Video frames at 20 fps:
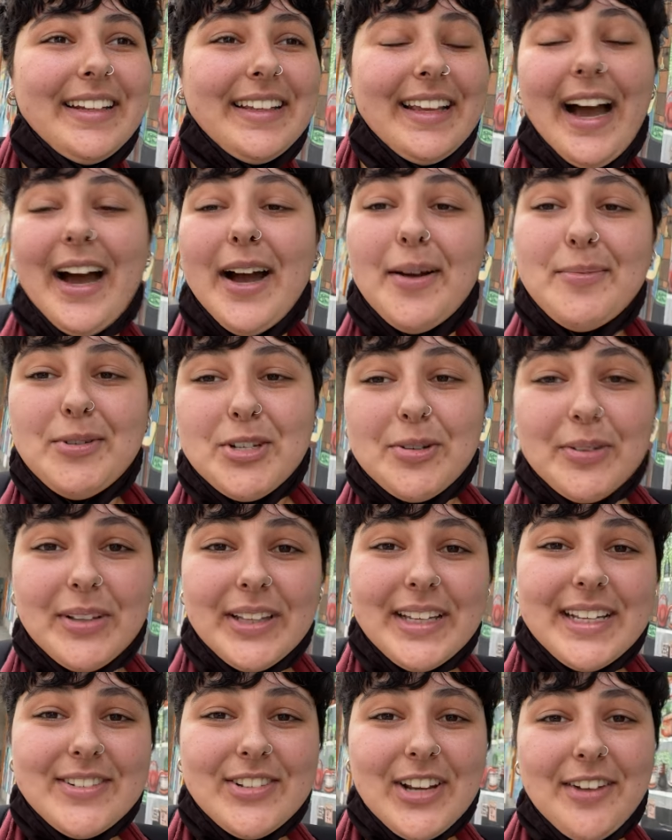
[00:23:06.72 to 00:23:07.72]
yeah, I'm just
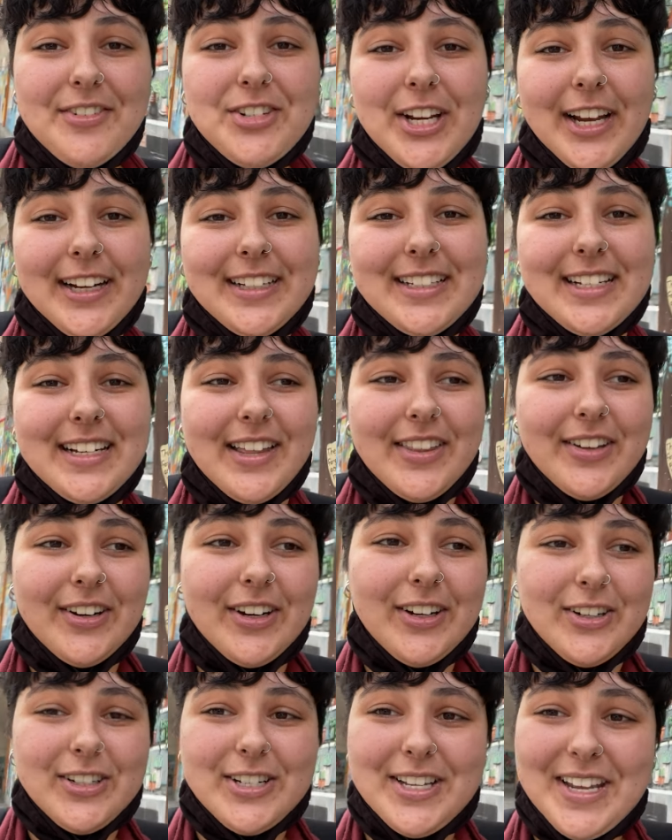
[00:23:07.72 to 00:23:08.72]
relieved to have checked another
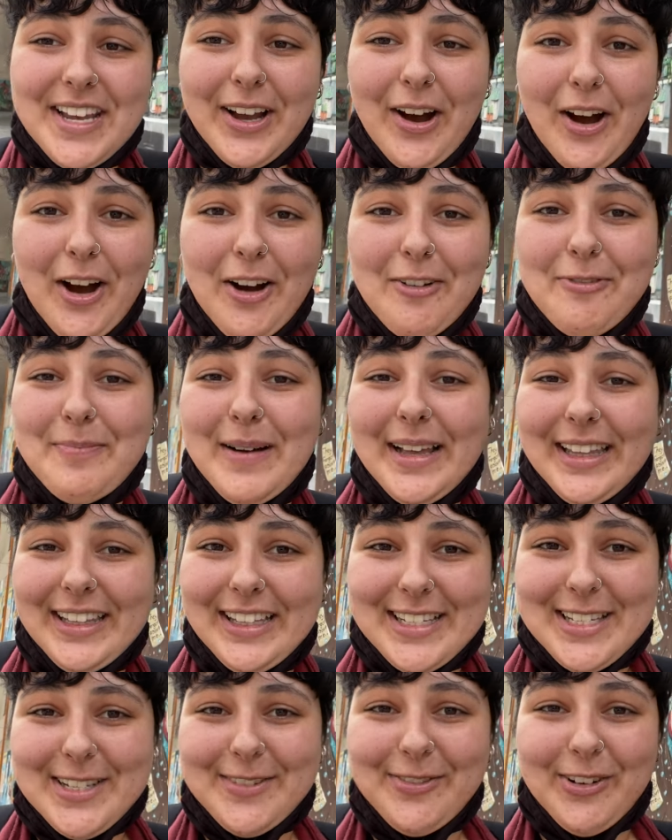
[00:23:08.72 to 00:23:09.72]
critique off my
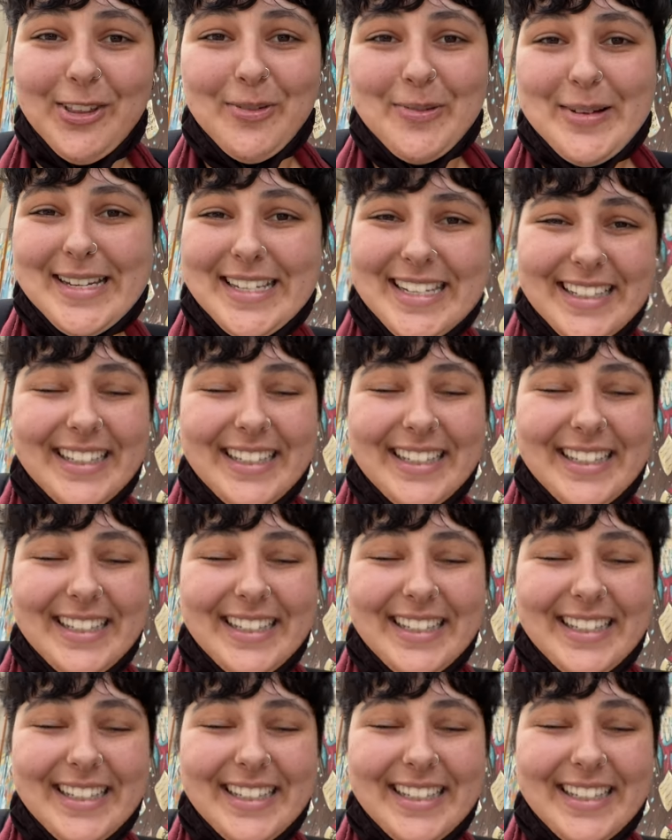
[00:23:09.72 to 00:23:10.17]
list for the week.